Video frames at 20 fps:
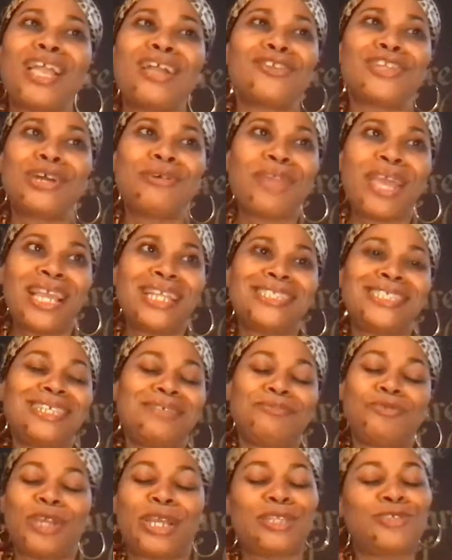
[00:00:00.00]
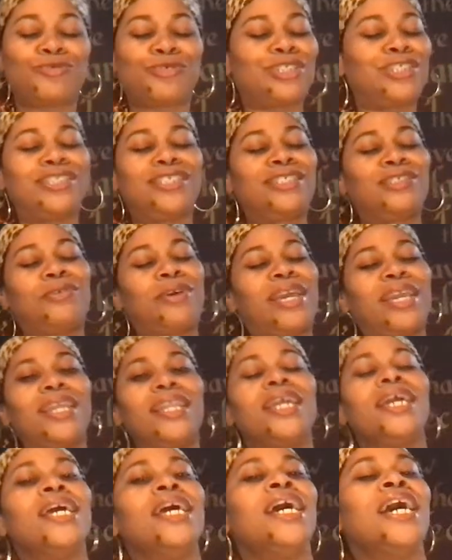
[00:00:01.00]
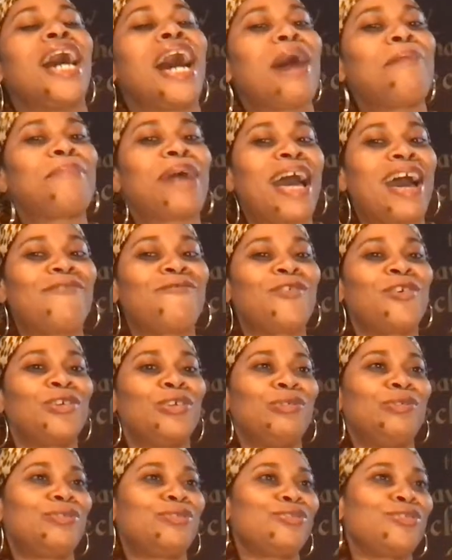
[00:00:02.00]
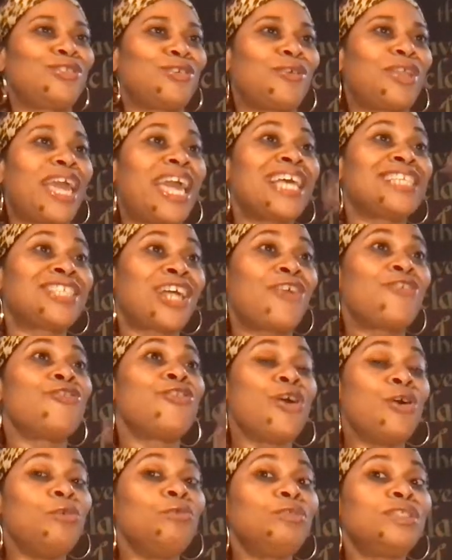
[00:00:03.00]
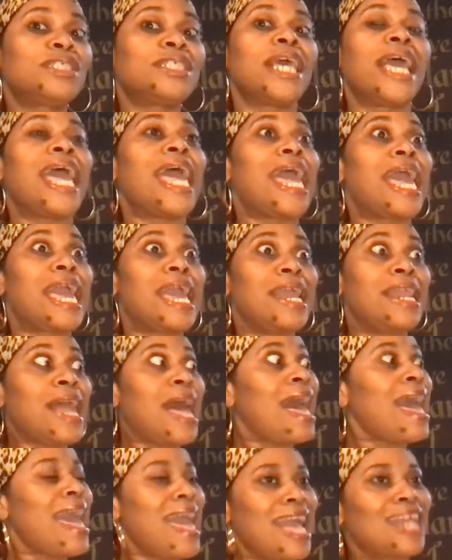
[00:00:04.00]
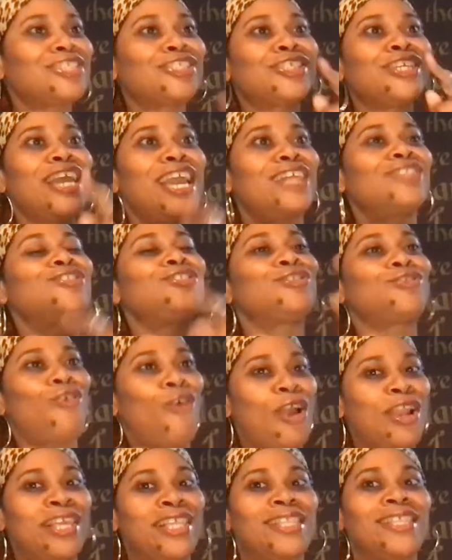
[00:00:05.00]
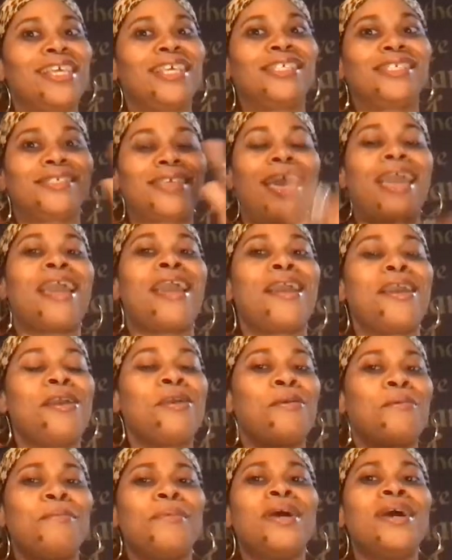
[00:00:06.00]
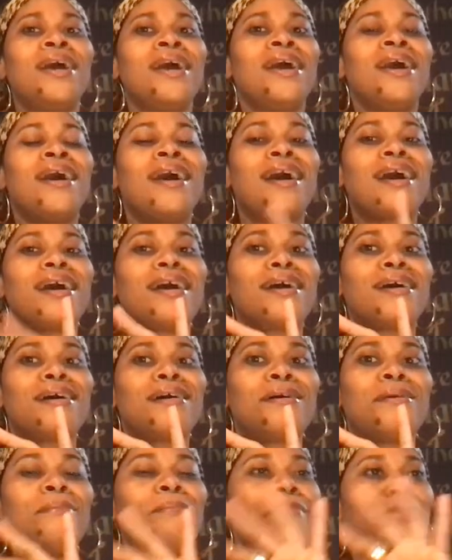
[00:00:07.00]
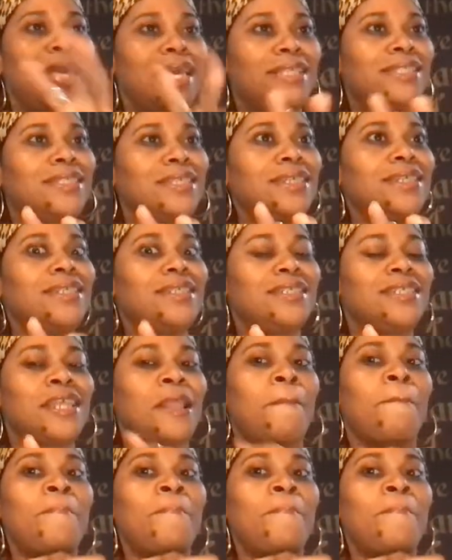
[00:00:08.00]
Don't hate Team Android, just don't hate. I'm an iPhone user, so it has our notes. And I actually had started this same message